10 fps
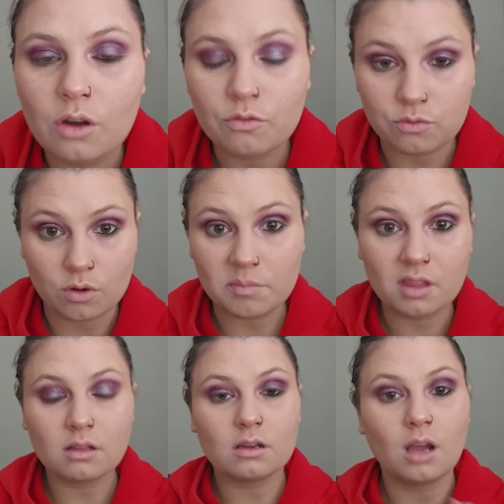a
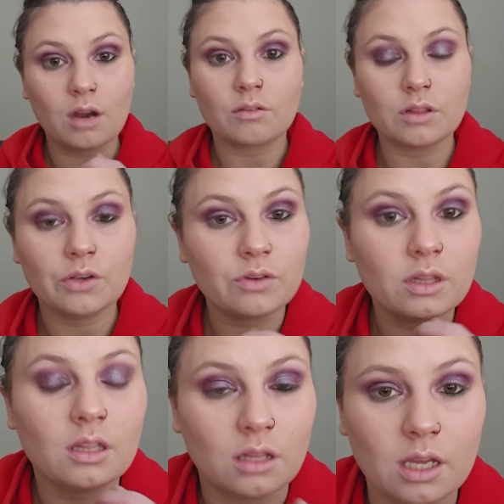formula I really,
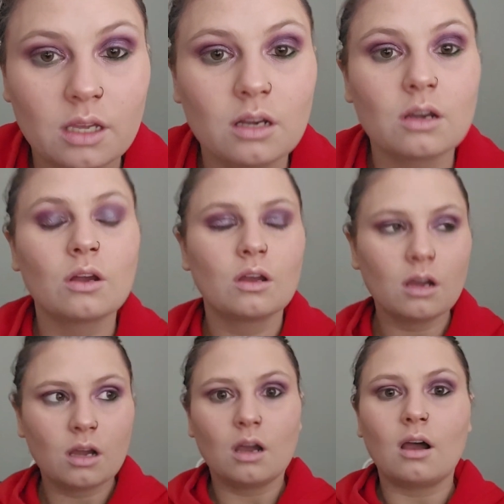really like.
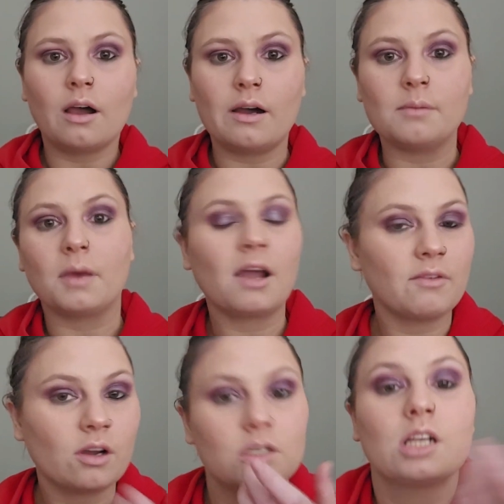
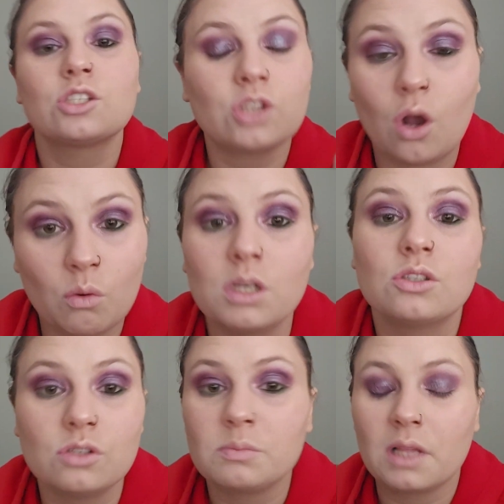I just
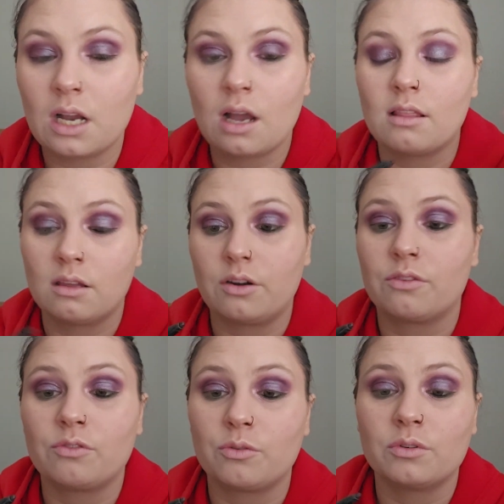always use black
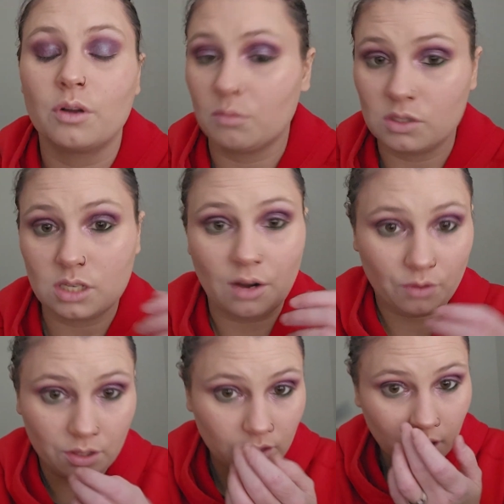eyeliner for almost
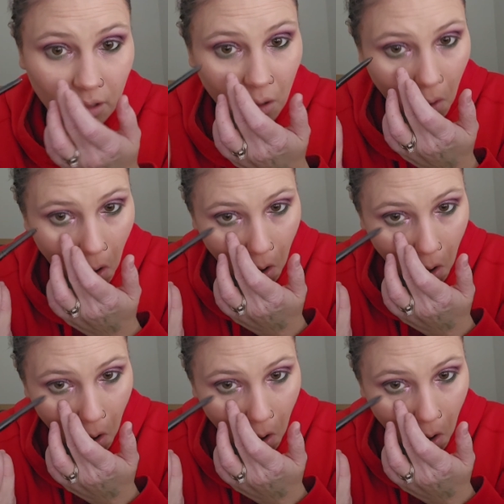everything.